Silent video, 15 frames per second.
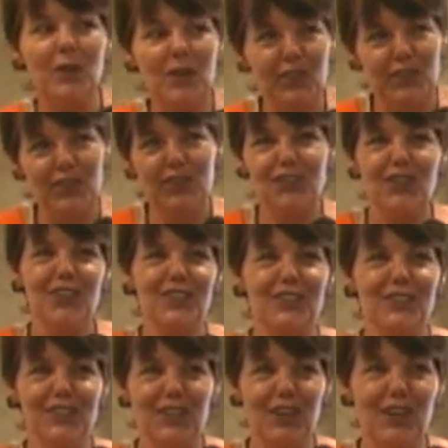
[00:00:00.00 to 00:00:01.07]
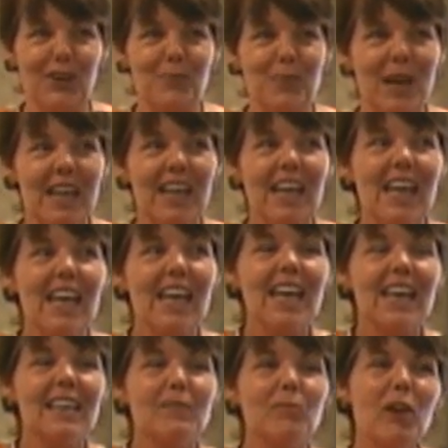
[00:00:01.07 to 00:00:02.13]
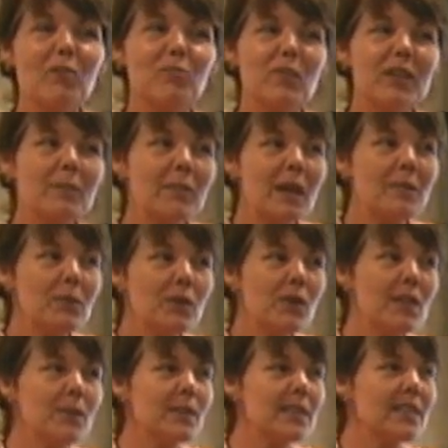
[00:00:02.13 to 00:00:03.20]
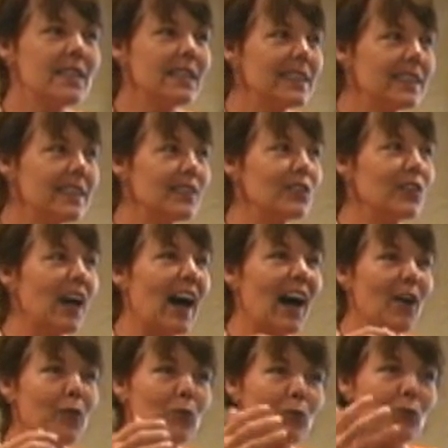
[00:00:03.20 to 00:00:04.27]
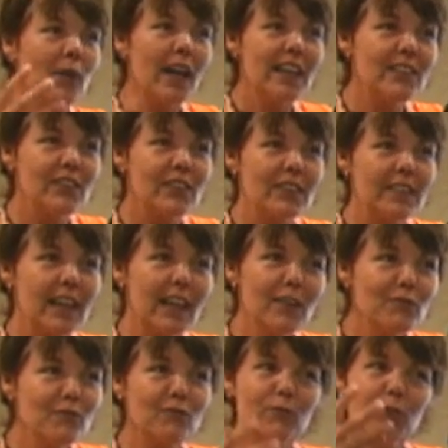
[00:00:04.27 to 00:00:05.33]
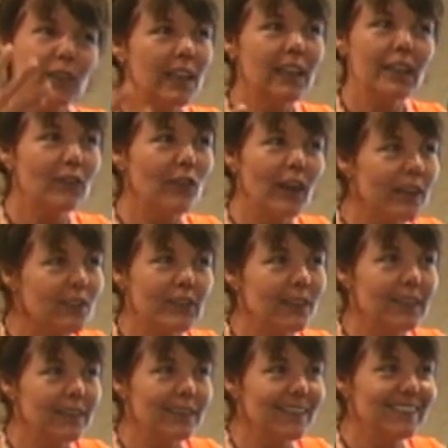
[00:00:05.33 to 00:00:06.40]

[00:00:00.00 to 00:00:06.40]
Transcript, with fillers: where this started to go. But my my point was, these things are outrageous, out-freaking-rageous.